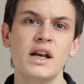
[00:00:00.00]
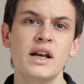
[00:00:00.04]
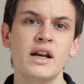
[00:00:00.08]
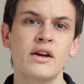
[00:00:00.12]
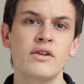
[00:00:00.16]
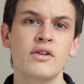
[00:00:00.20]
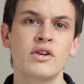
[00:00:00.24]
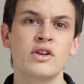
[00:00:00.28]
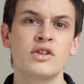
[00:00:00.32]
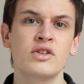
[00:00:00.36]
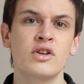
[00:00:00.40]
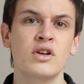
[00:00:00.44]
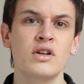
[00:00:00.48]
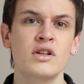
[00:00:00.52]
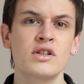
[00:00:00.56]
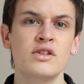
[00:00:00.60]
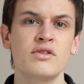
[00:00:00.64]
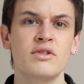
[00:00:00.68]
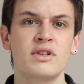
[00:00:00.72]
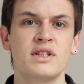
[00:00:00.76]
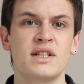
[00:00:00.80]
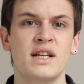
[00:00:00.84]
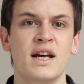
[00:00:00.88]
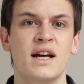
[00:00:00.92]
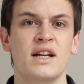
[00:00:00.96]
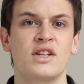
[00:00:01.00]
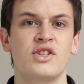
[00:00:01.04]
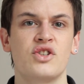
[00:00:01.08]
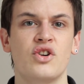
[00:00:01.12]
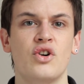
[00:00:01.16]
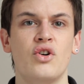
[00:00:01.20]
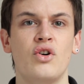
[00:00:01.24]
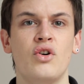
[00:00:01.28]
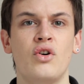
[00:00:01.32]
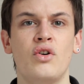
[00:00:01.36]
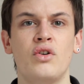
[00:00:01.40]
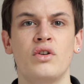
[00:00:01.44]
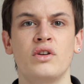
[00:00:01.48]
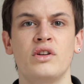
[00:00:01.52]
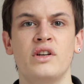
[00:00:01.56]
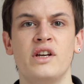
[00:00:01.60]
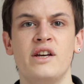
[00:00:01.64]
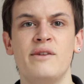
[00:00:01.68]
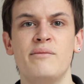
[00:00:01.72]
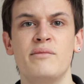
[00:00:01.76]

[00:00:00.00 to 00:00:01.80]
Now, you could also attach all your